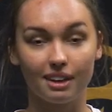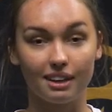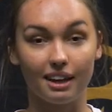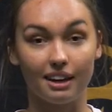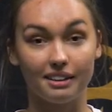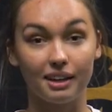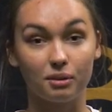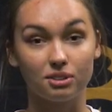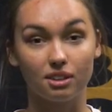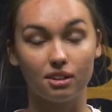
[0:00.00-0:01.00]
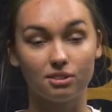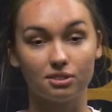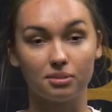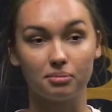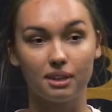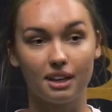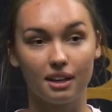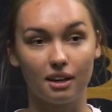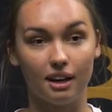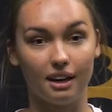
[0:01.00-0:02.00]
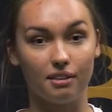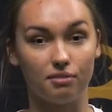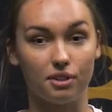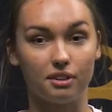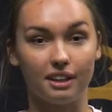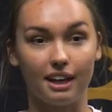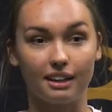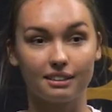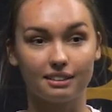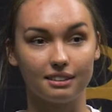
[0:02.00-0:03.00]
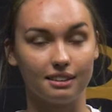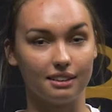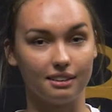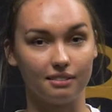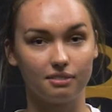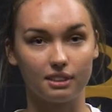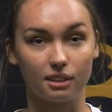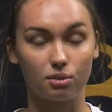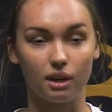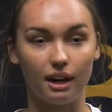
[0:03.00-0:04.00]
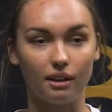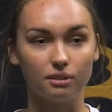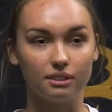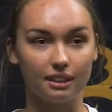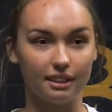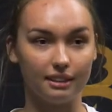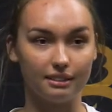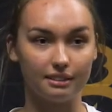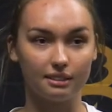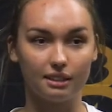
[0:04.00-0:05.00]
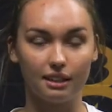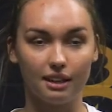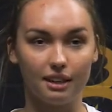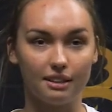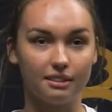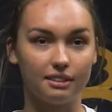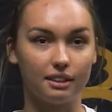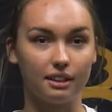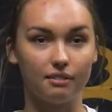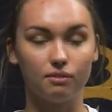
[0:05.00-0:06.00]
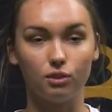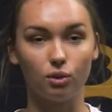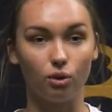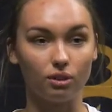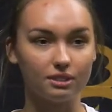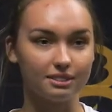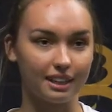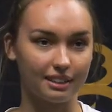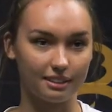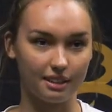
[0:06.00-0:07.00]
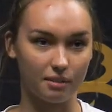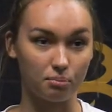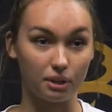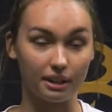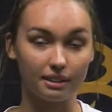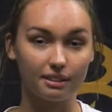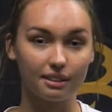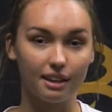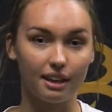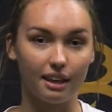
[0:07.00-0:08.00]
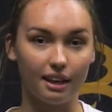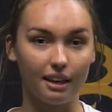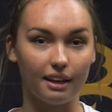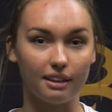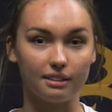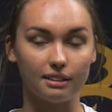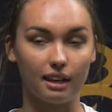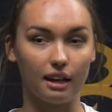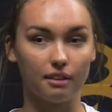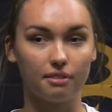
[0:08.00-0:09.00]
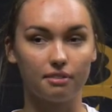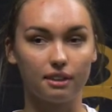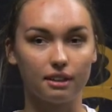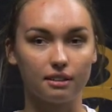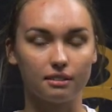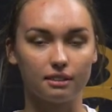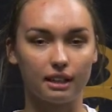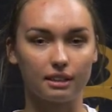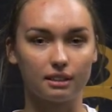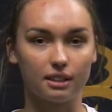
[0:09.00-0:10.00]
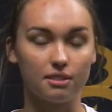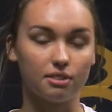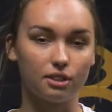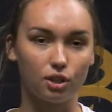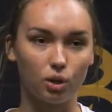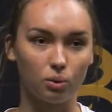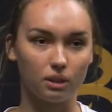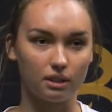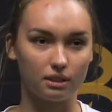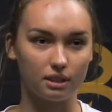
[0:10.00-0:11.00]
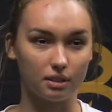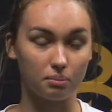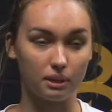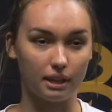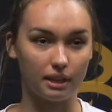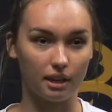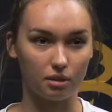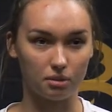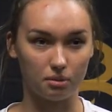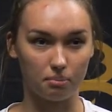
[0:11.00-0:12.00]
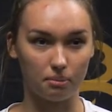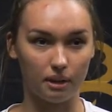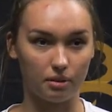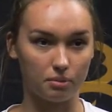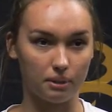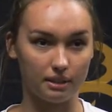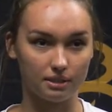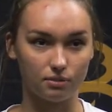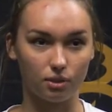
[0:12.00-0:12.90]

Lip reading: Yeah, that was awesome. I very liked the crowd and the noise that they bring. And I feel like even though we didn't play our best